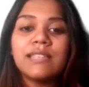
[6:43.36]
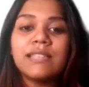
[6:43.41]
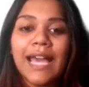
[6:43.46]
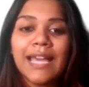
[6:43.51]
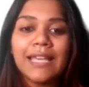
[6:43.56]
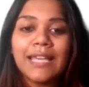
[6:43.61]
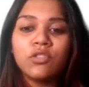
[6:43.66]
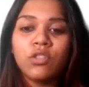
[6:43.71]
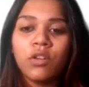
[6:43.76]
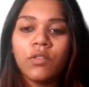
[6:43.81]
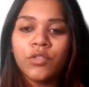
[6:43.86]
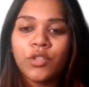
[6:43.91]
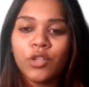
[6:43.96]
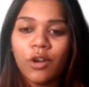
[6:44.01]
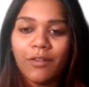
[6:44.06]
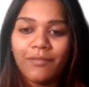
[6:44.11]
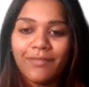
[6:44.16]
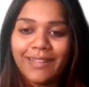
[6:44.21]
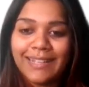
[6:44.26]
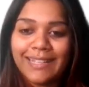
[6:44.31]
Times of
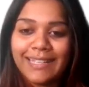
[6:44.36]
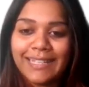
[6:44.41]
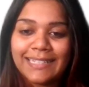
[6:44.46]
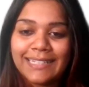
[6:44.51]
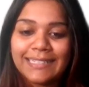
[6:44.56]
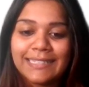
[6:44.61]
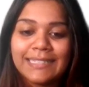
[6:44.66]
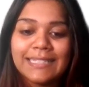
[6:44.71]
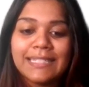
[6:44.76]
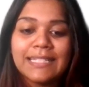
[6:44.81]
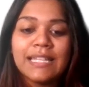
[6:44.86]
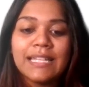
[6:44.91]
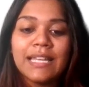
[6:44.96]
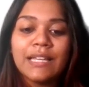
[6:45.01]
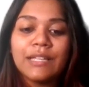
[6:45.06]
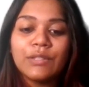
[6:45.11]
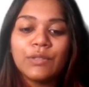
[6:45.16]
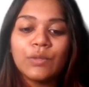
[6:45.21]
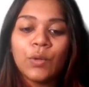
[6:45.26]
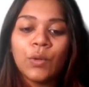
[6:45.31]
shoveling.
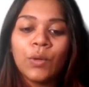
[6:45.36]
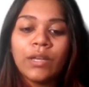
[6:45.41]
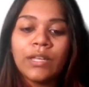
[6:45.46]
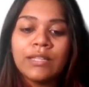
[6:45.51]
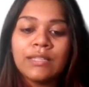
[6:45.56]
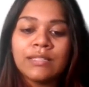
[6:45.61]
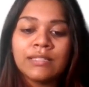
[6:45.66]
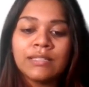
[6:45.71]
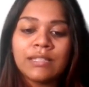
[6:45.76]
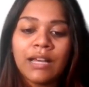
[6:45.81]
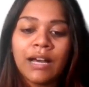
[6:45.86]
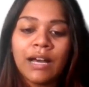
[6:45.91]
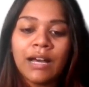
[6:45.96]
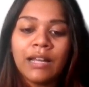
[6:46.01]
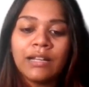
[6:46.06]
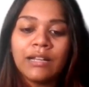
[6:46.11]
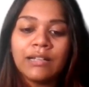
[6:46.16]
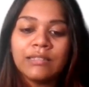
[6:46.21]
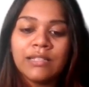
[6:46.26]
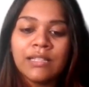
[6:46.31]
So in
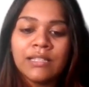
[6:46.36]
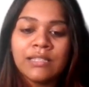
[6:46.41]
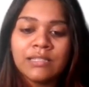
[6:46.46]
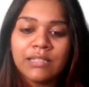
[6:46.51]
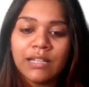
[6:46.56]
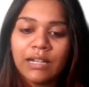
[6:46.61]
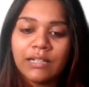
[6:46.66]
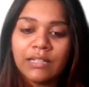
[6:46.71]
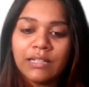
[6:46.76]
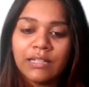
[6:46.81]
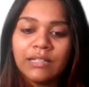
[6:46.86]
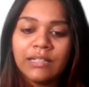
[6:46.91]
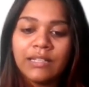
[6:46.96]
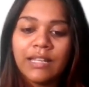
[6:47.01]
another study,